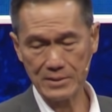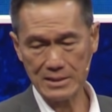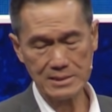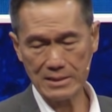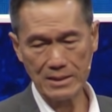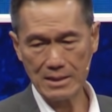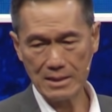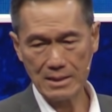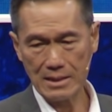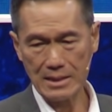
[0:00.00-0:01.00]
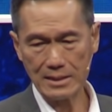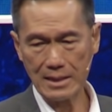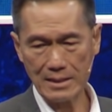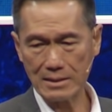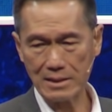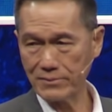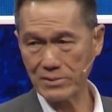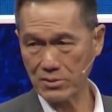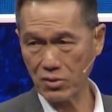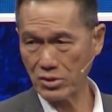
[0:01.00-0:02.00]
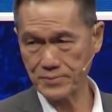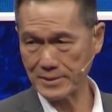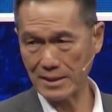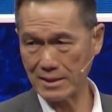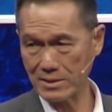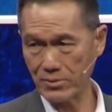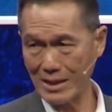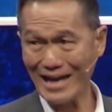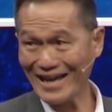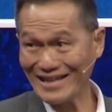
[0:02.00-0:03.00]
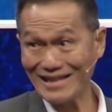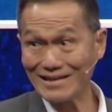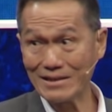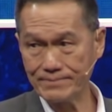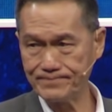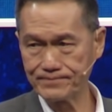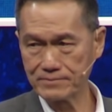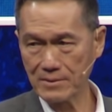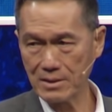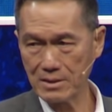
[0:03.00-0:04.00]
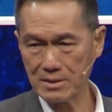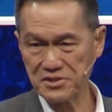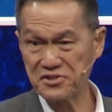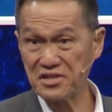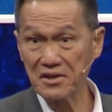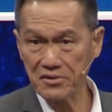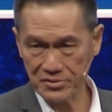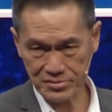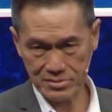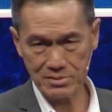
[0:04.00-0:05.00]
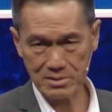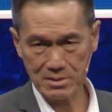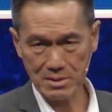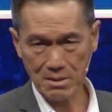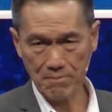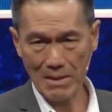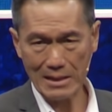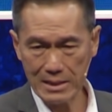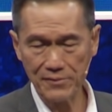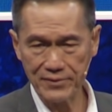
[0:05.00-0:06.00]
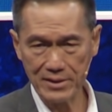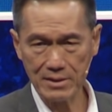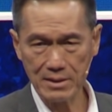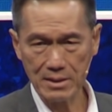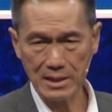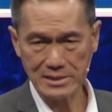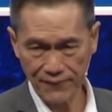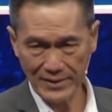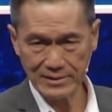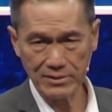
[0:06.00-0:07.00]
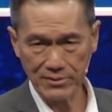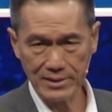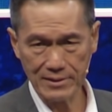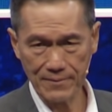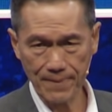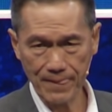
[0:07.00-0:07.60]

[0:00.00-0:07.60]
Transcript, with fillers: He said, he cannot leave the hospital anymore. I cannot leave. Serious. My liver is affected already.